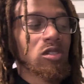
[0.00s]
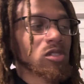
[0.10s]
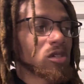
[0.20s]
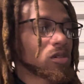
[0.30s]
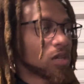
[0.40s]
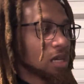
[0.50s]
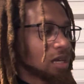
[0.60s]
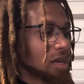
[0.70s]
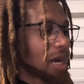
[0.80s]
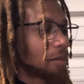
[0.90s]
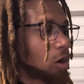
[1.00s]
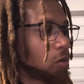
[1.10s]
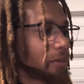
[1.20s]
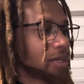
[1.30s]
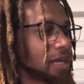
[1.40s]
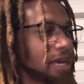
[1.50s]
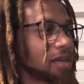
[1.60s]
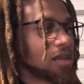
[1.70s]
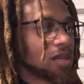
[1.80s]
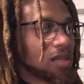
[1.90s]
So I'm hoping that
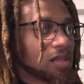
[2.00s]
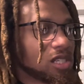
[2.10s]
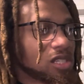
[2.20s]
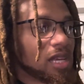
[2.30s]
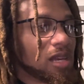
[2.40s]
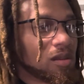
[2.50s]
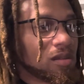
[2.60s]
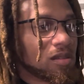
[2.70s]
this thing,